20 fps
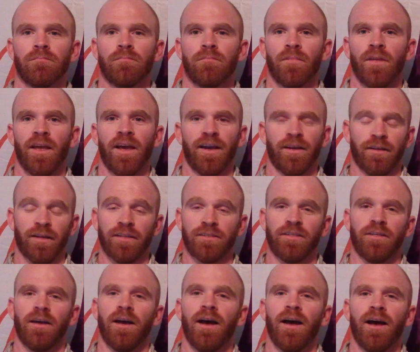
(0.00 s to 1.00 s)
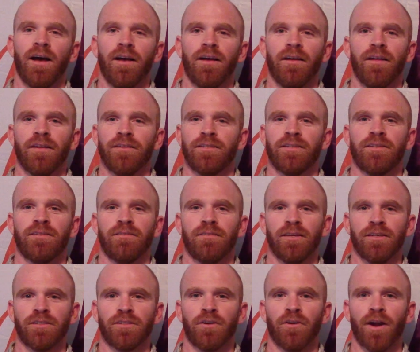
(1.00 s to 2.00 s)
Yeah,
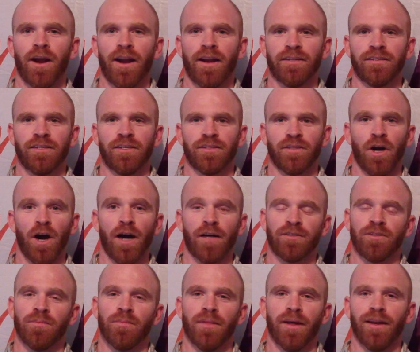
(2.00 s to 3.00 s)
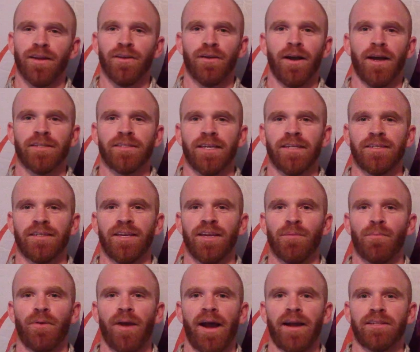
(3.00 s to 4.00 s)
that's great. It's awesome that you guys get to
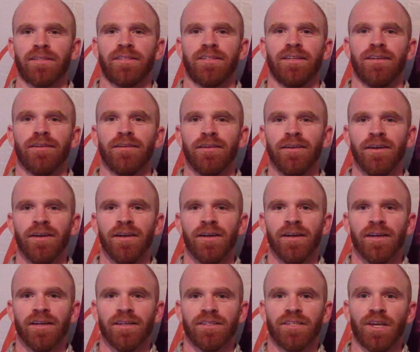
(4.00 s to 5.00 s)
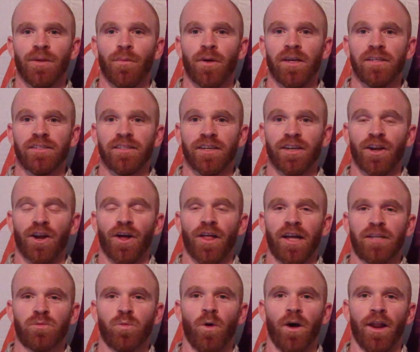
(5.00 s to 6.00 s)
keep practicing team racing. You know,
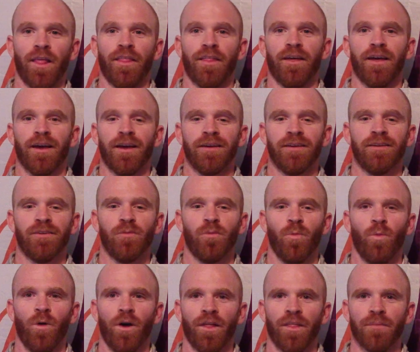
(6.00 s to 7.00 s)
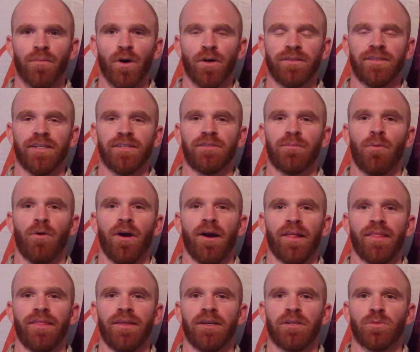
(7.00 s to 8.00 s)
that's one of the most
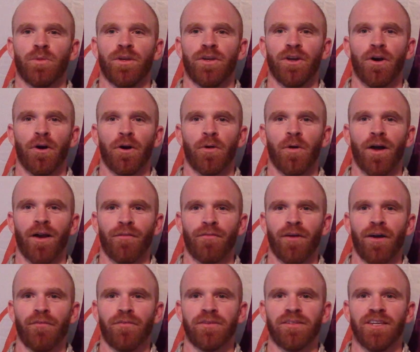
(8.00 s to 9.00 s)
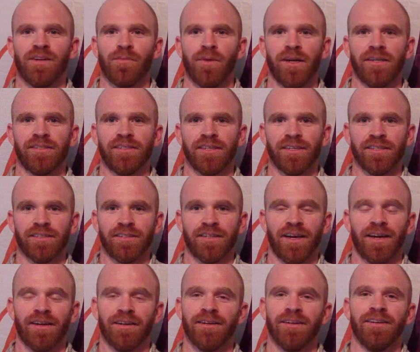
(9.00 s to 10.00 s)
disappointing things when you don't qualify for team racing is
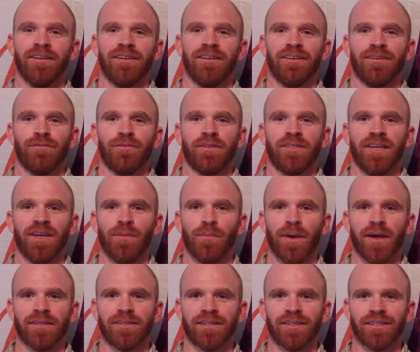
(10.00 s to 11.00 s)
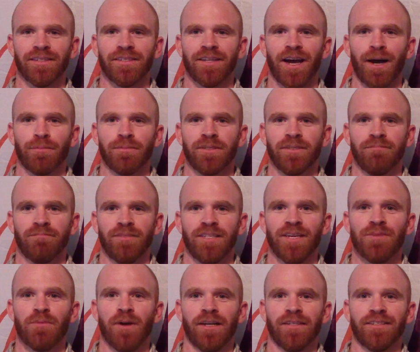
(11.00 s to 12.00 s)
that the team basically stops
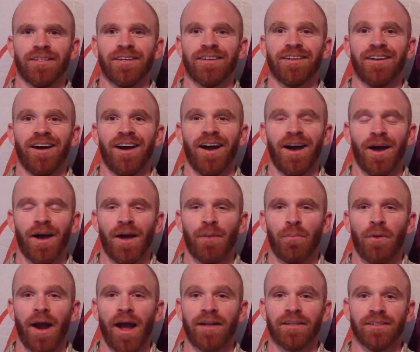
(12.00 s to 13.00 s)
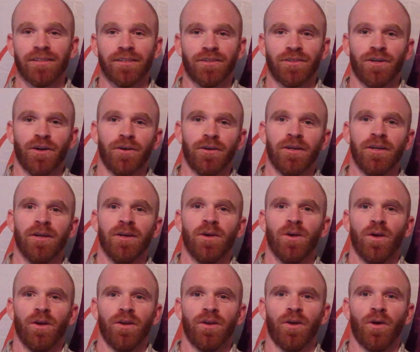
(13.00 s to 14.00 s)
team racing at practice. So,
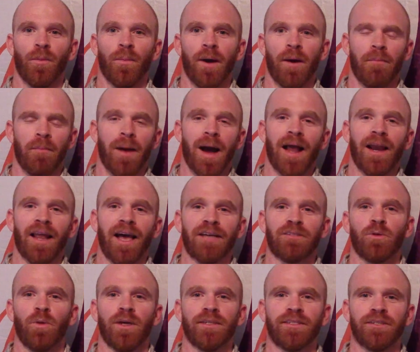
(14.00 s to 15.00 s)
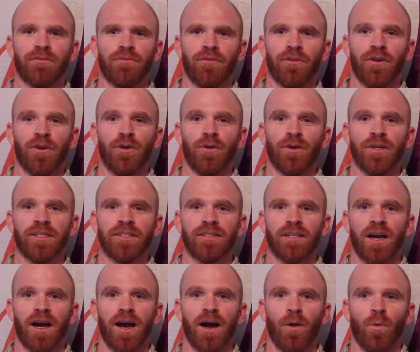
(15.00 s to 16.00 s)
you know, my last question for you is,
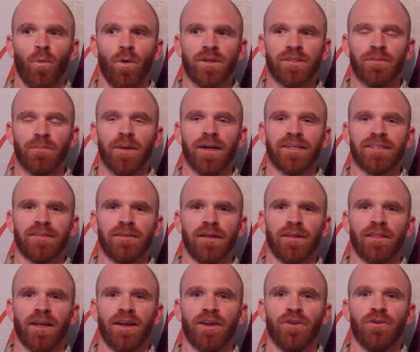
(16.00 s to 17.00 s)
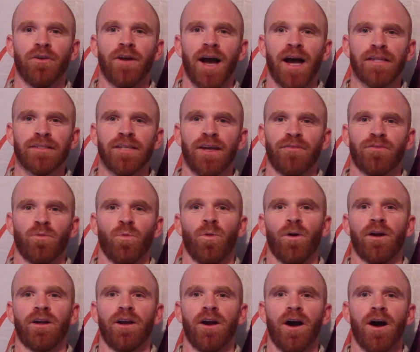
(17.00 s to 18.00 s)
what's the biggest thing that you guys have to
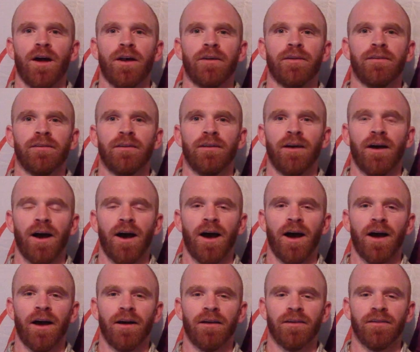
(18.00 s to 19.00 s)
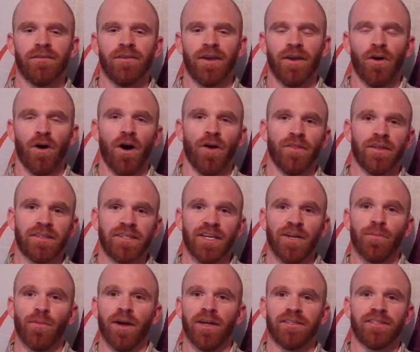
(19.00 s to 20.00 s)
work on, you know, on the
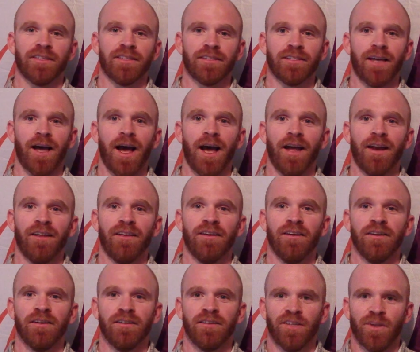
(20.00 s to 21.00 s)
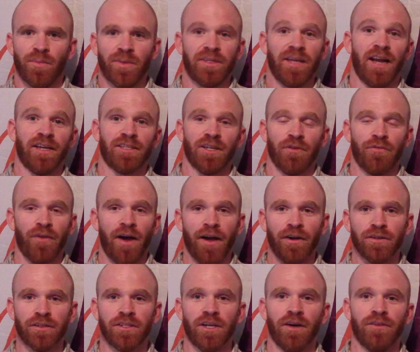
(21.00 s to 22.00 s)
team racing side to potentially find
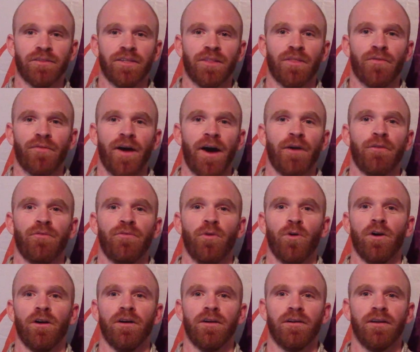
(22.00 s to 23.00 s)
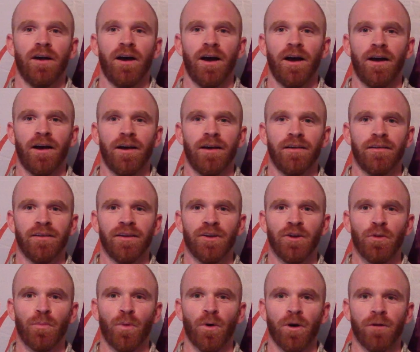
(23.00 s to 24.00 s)
yourselves in the Final Four in
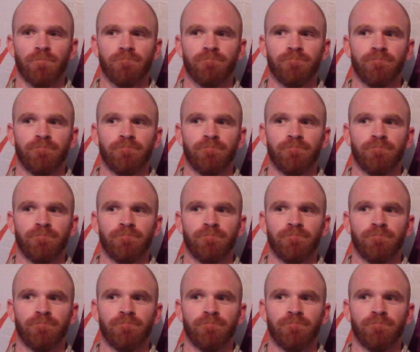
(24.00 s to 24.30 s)
Newport?